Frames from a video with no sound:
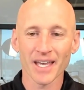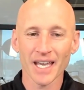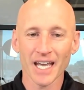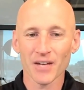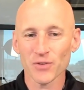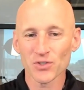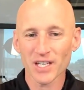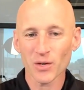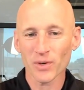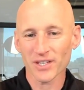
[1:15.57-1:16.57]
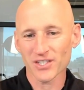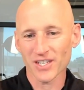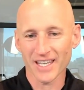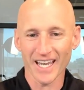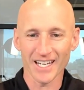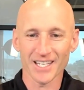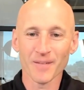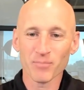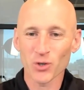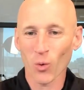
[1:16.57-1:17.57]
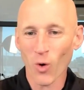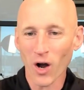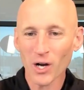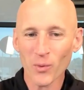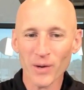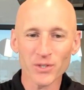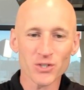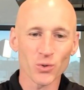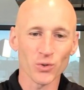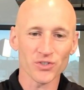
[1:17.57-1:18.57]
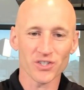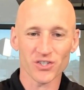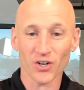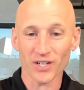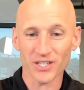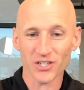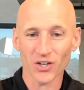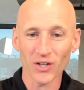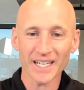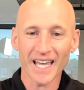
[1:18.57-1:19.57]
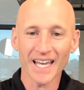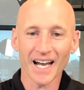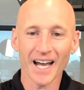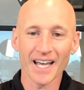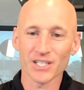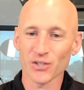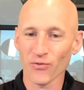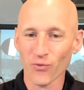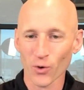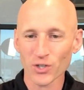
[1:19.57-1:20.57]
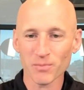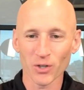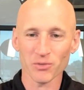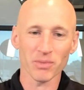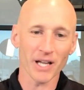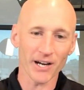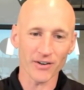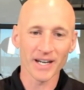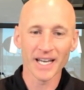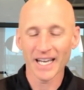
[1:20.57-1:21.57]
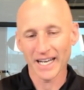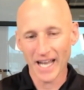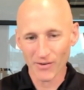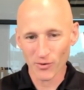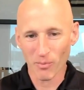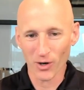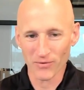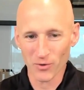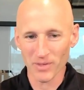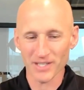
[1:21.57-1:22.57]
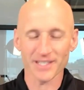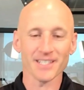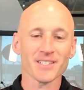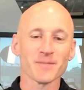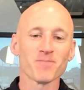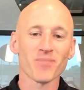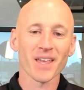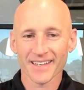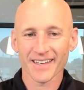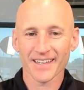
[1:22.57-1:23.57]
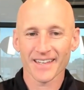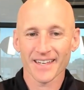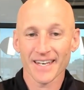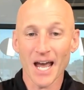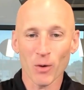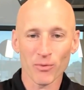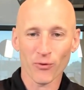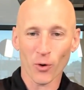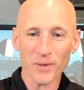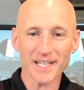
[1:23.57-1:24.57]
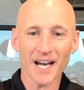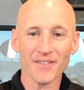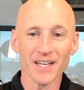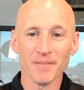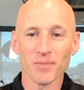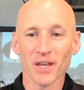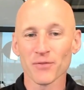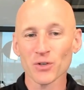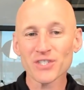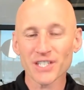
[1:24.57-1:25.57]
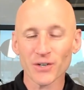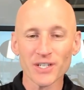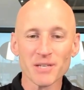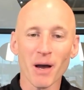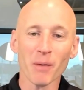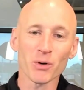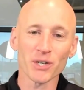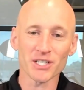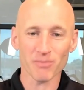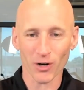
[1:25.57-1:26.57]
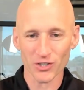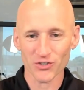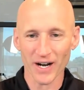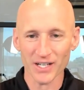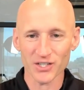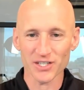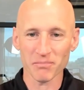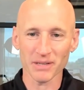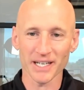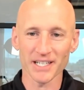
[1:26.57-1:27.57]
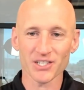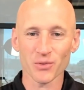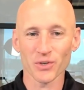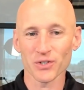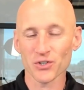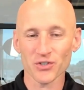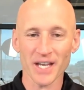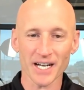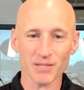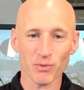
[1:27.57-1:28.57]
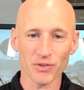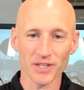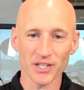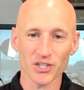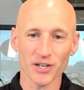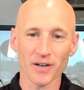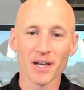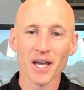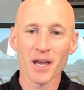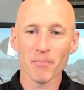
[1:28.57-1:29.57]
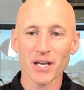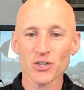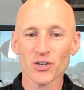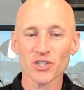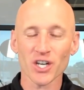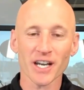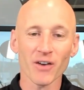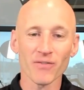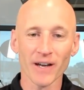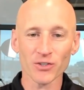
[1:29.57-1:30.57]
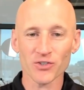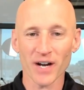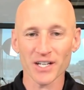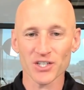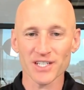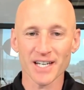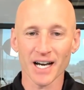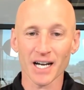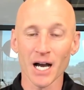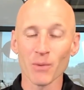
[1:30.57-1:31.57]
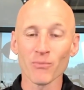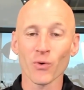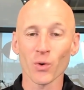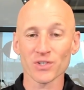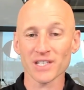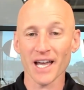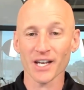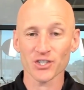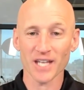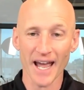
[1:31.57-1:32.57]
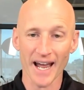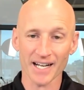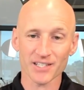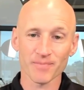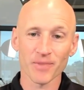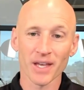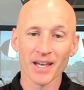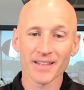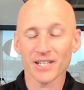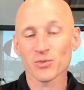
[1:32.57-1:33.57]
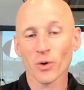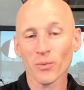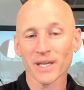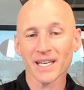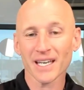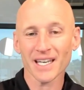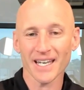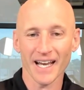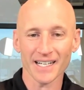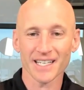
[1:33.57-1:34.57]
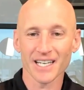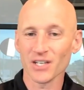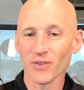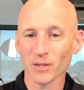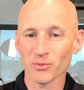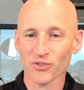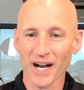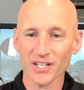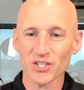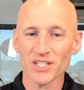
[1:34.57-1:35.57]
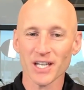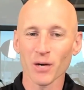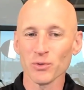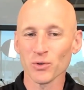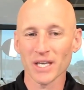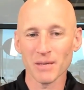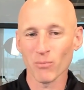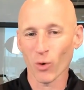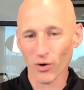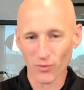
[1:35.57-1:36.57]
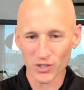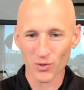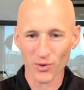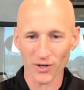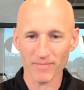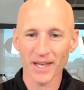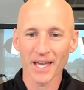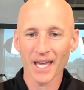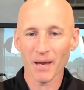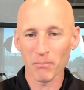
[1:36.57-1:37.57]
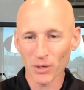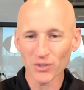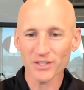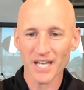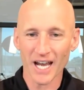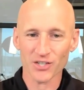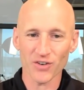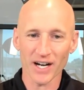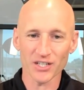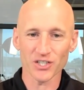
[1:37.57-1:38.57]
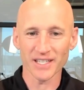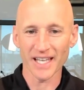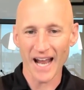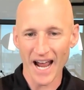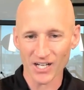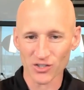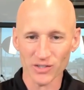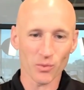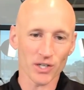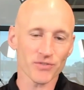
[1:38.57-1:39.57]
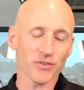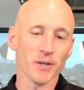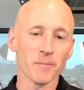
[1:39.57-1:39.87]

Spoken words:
And if you stick with us to the end, you'll walk away with tools to start installing AI as a force multiplier in every part of your business. Now, before we dive in, if you're serious about putting smart strategies in place to reduce your tax burden this year, make sure to check out vitalstrategies.com/tax. That's where we can connect and develop strategies to help you keep more of what you earn and build a tax strategy that actually works for you.